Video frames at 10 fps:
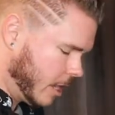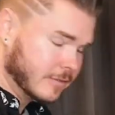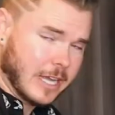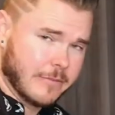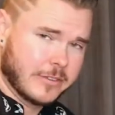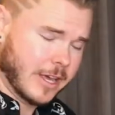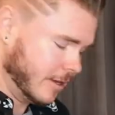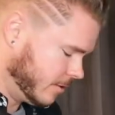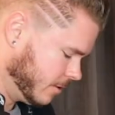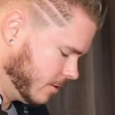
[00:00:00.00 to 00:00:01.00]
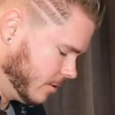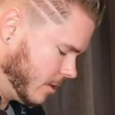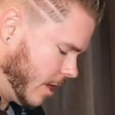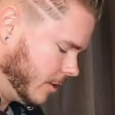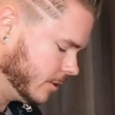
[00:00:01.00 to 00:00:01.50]
have time for that.
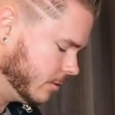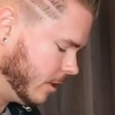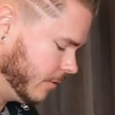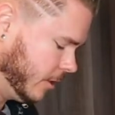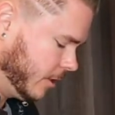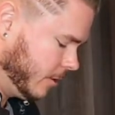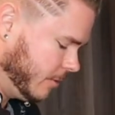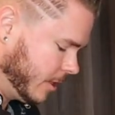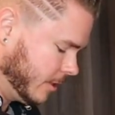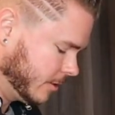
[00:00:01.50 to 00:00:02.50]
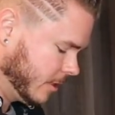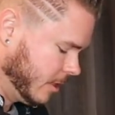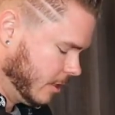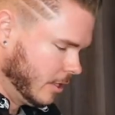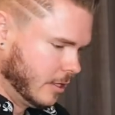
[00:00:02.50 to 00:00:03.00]
I also love cooking because
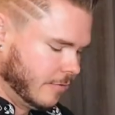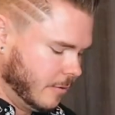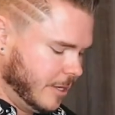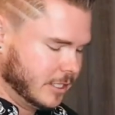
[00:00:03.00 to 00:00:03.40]
for me